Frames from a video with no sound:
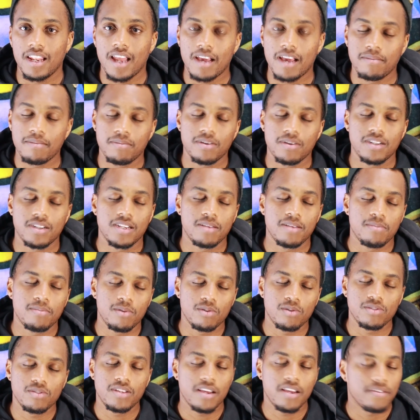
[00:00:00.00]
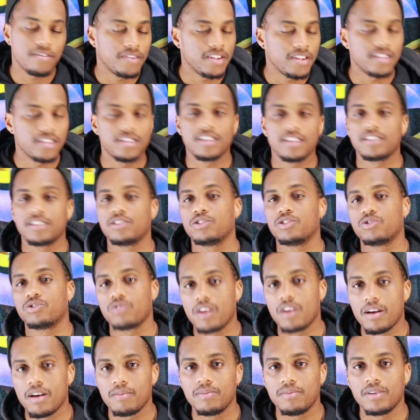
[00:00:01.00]
like button, and most definitely hit that
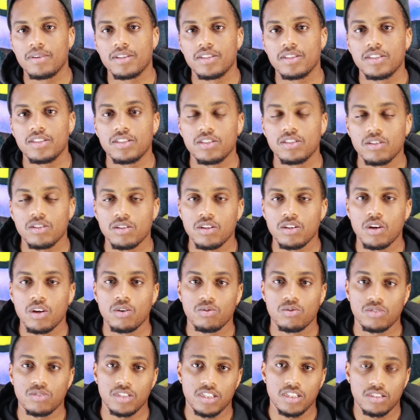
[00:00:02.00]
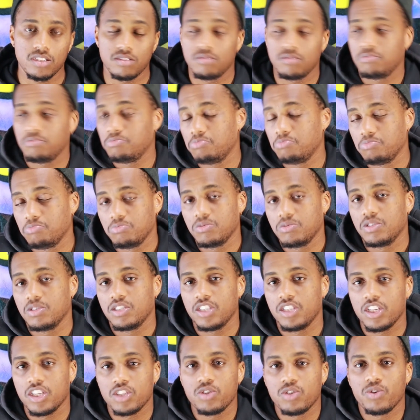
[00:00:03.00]
subscribe button to know just
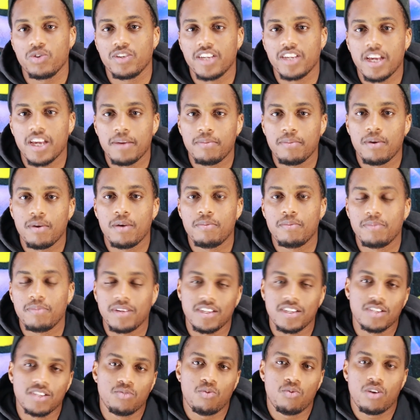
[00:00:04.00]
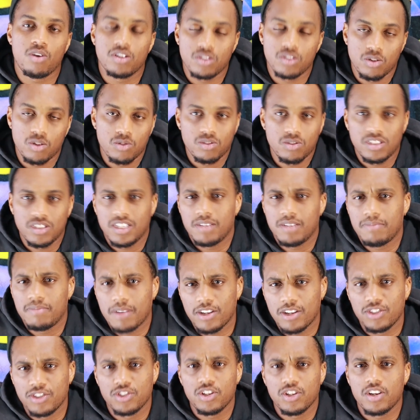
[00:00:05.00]
to keep up me and see
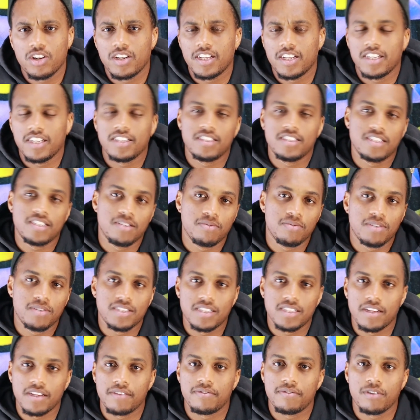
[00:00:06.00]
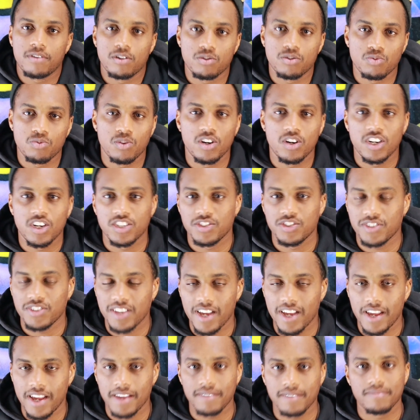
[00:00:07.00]
my journey to reach that first
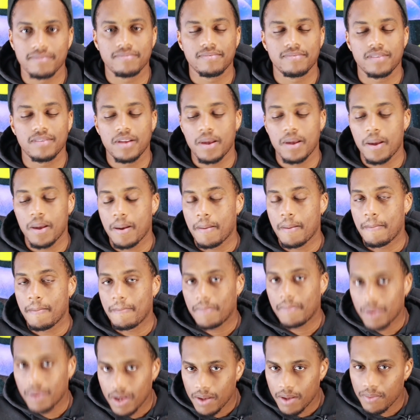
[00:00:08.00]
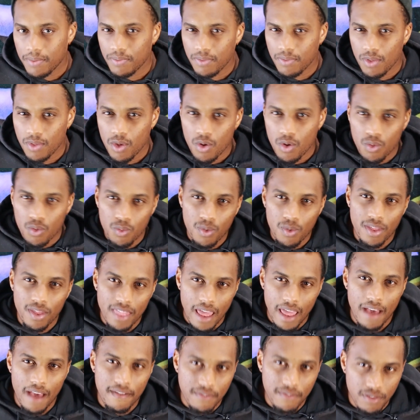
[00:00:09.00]
100K. But
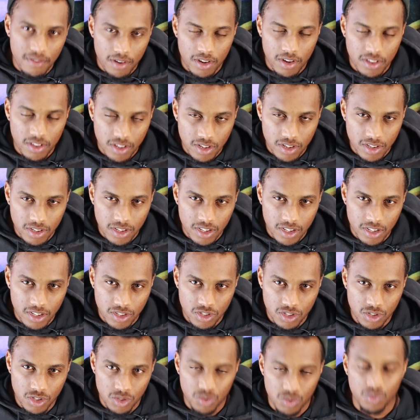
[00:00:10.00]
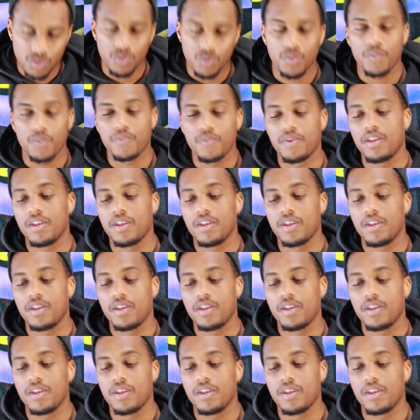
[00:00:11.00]
without further ado,